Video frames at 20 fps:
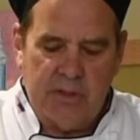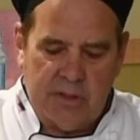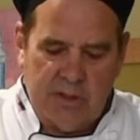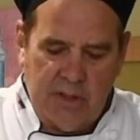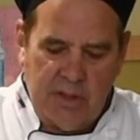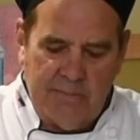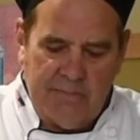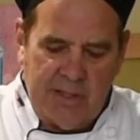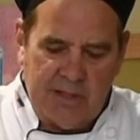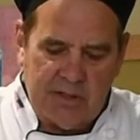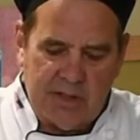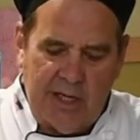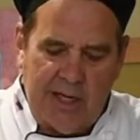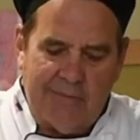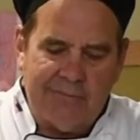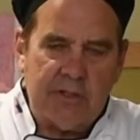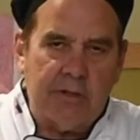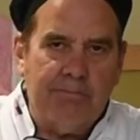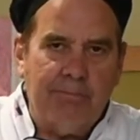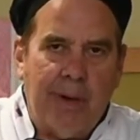going to have
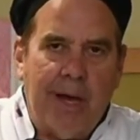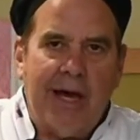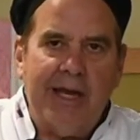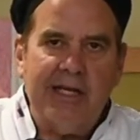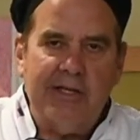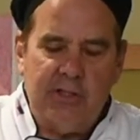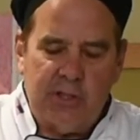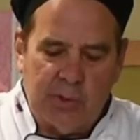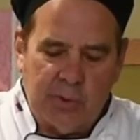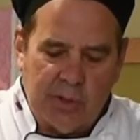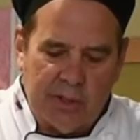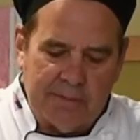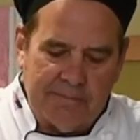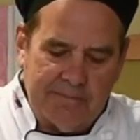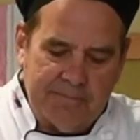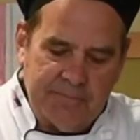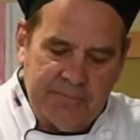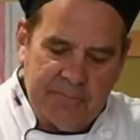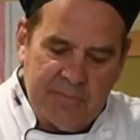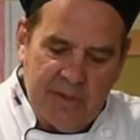some body to it.
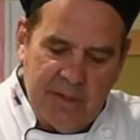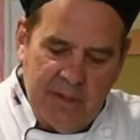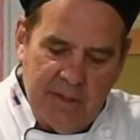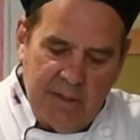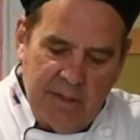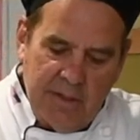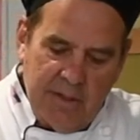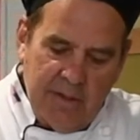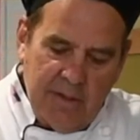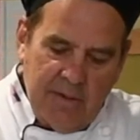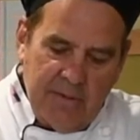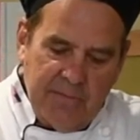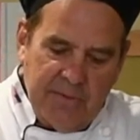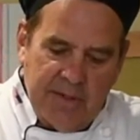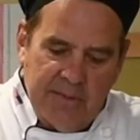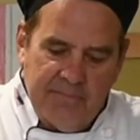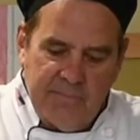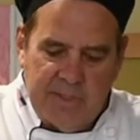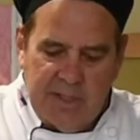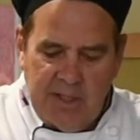
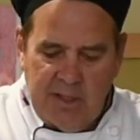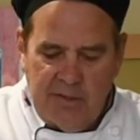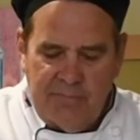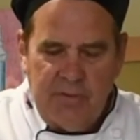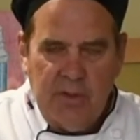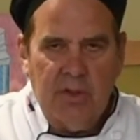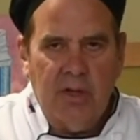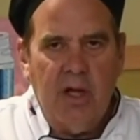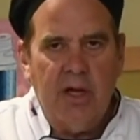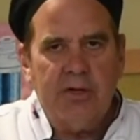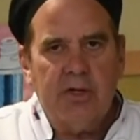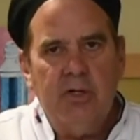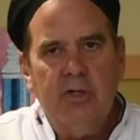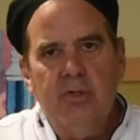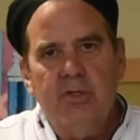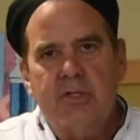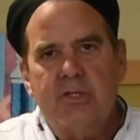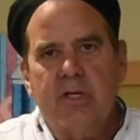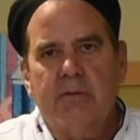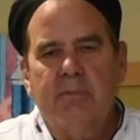And if you longer you
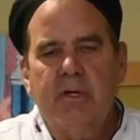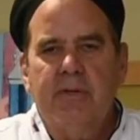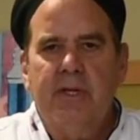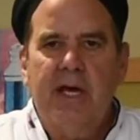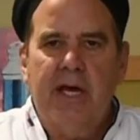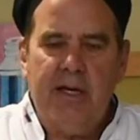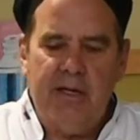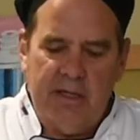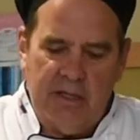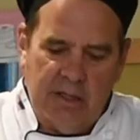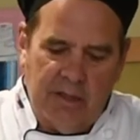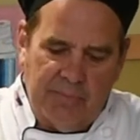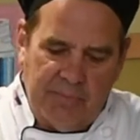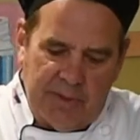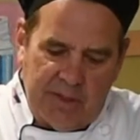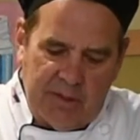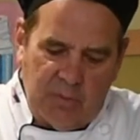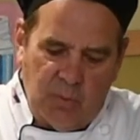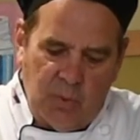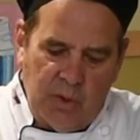simmer that,
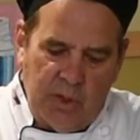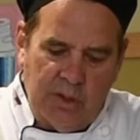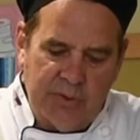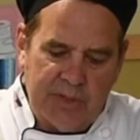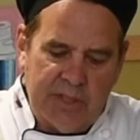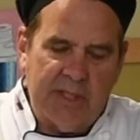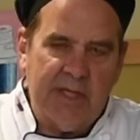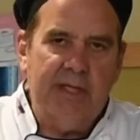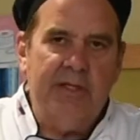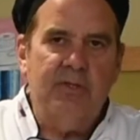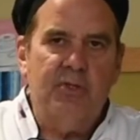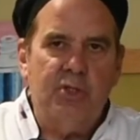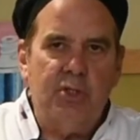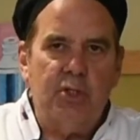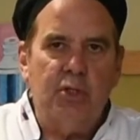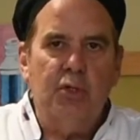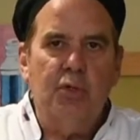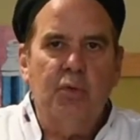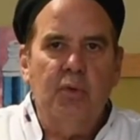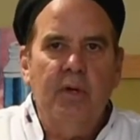it will tend
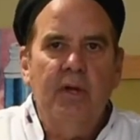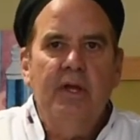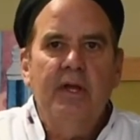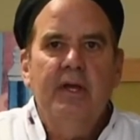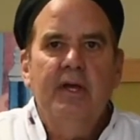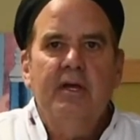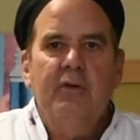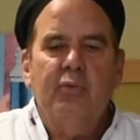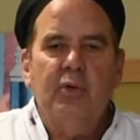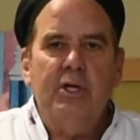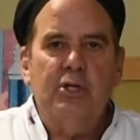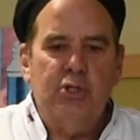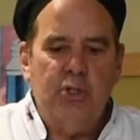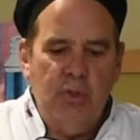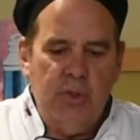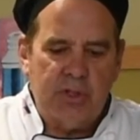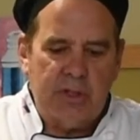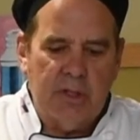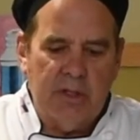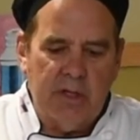to
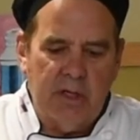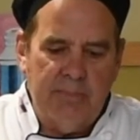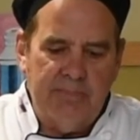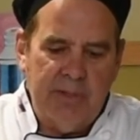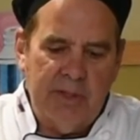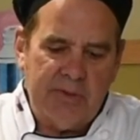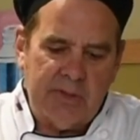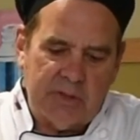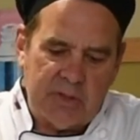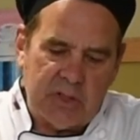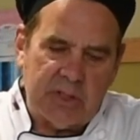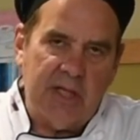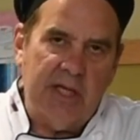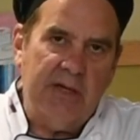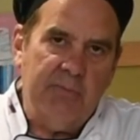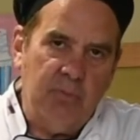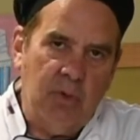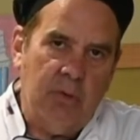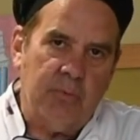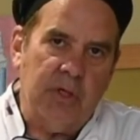reduce a little bit. The
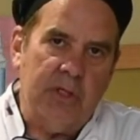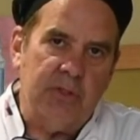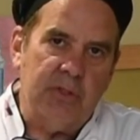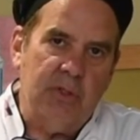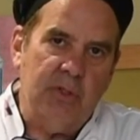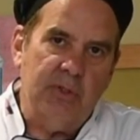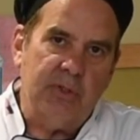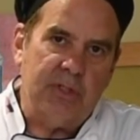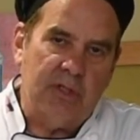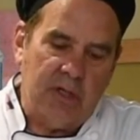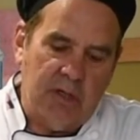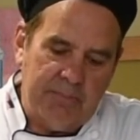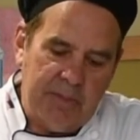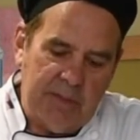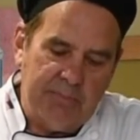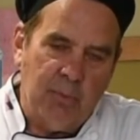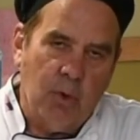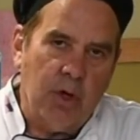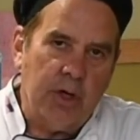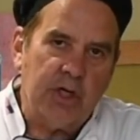steam will reduce, and it'll be
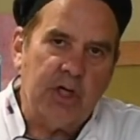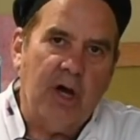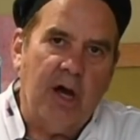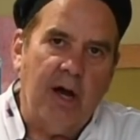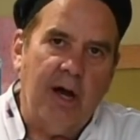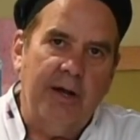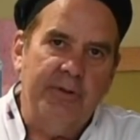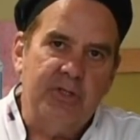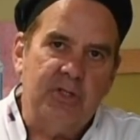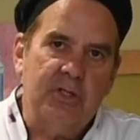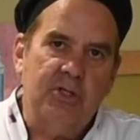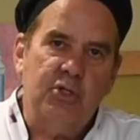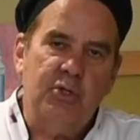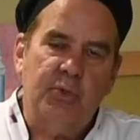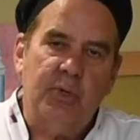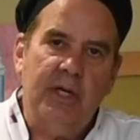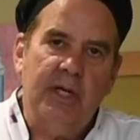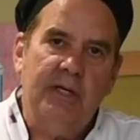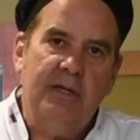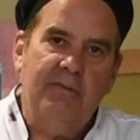more
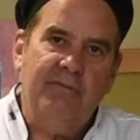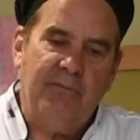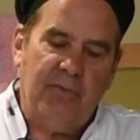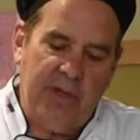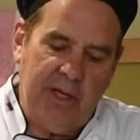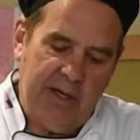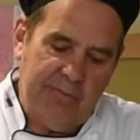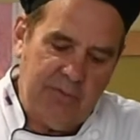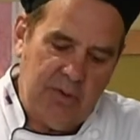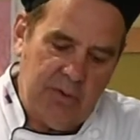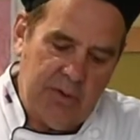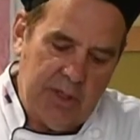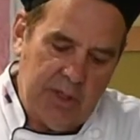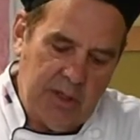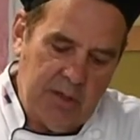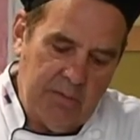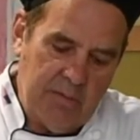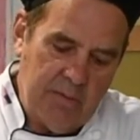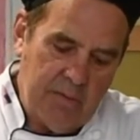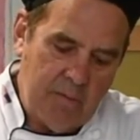concentrated flavor there.